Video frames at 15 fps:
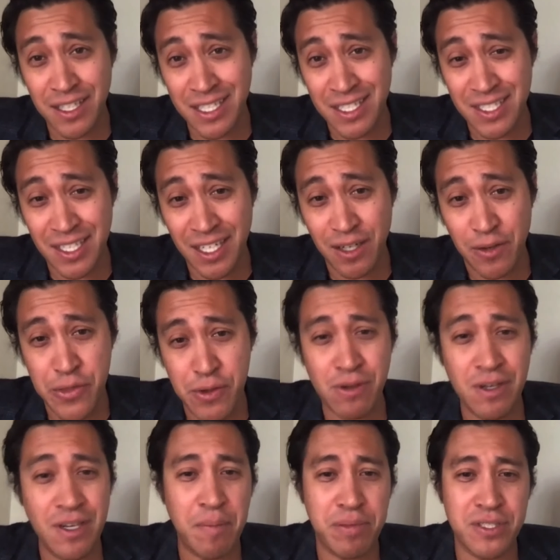You can see here,
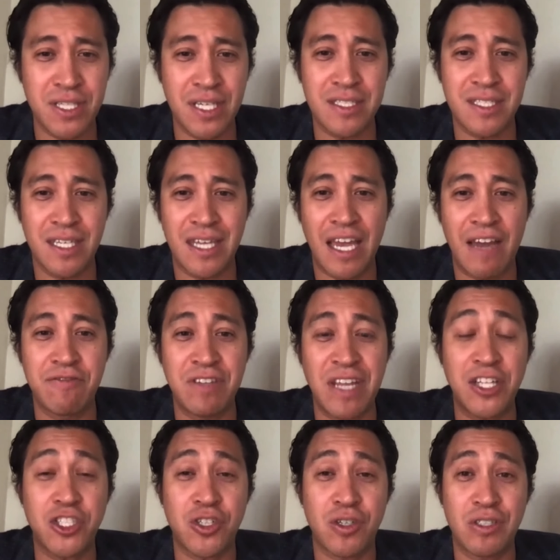39% say they have
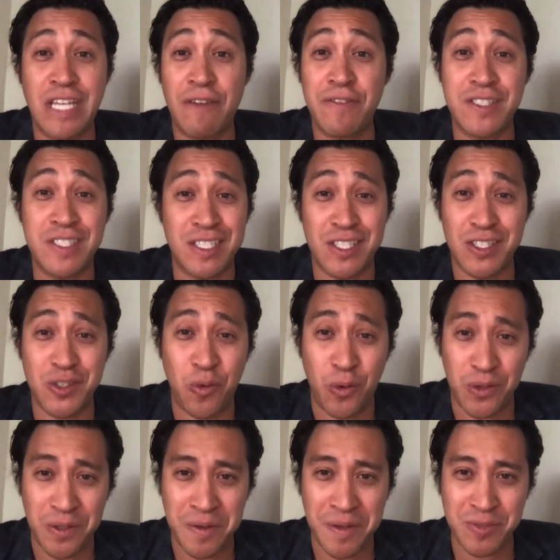nature deficit
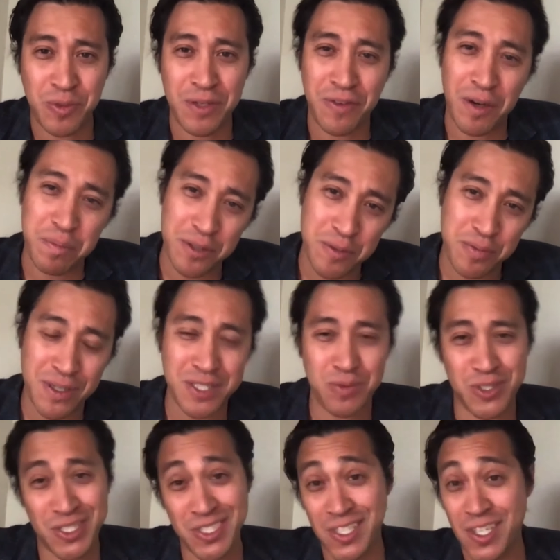disorder. That's one of our blueprints,
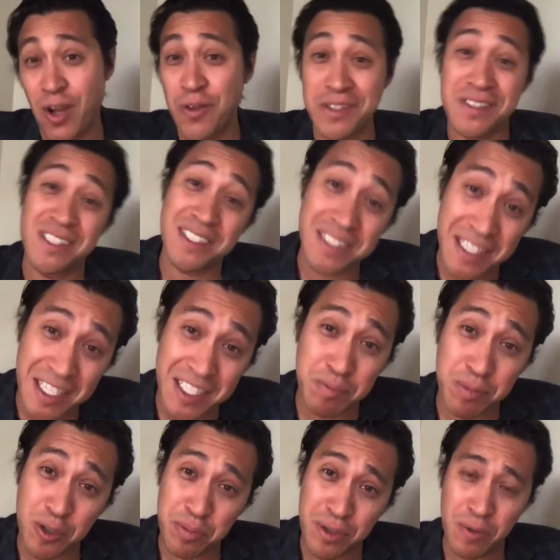which is called the disease
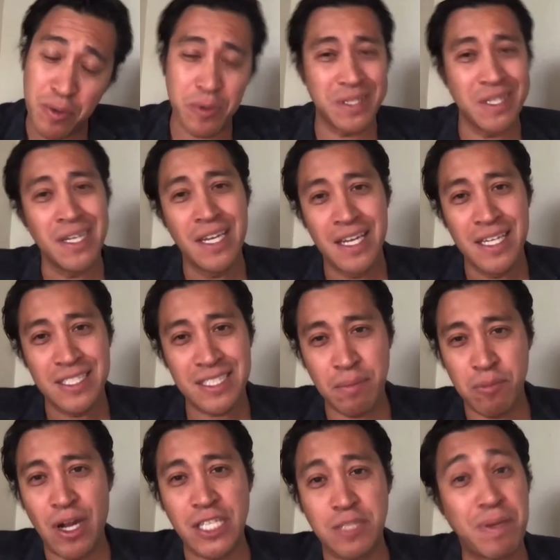blueprint, where we
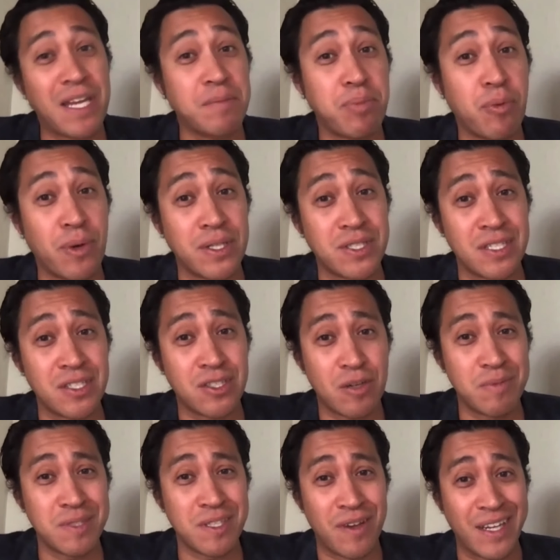summarize pain points in
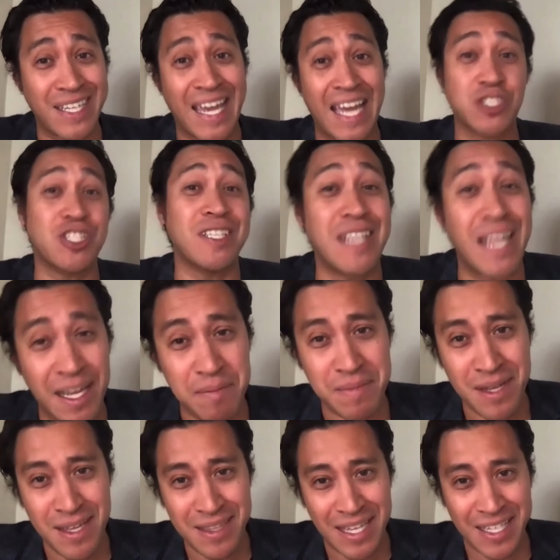terms of a catchy name
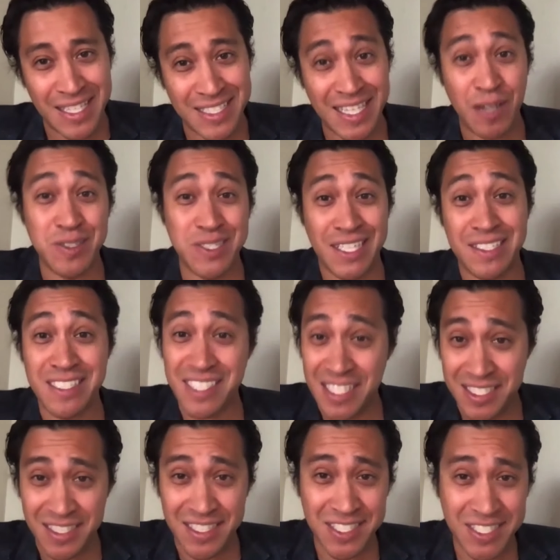that sounds like a
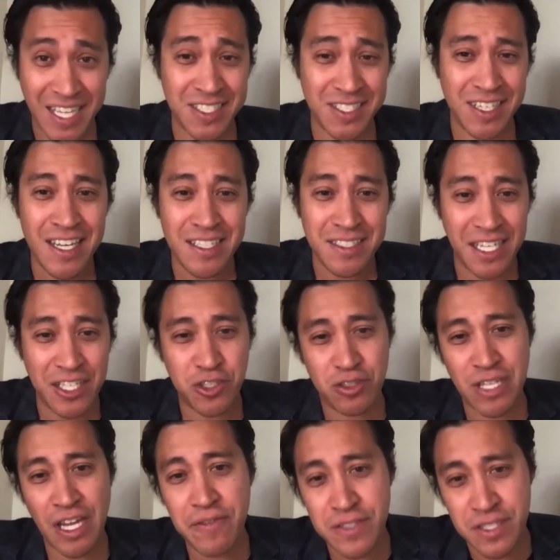disease. In this case, nature
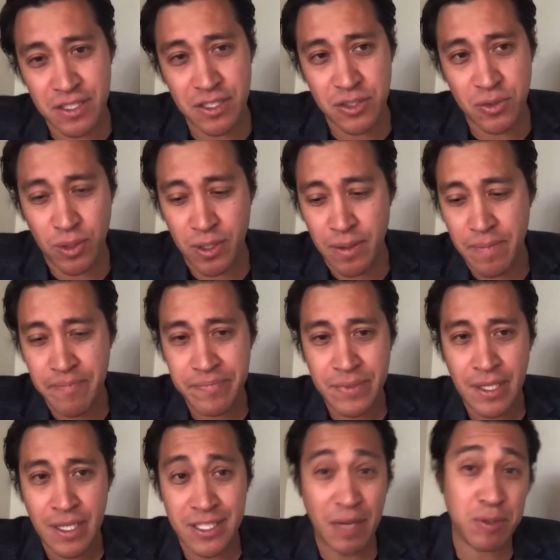deficit disorder.
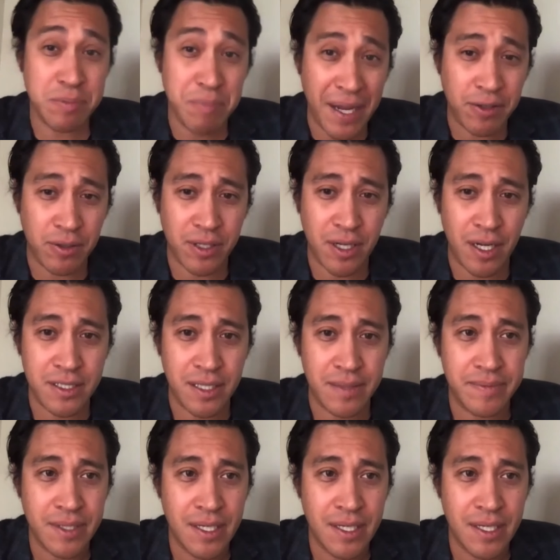So that was micro content.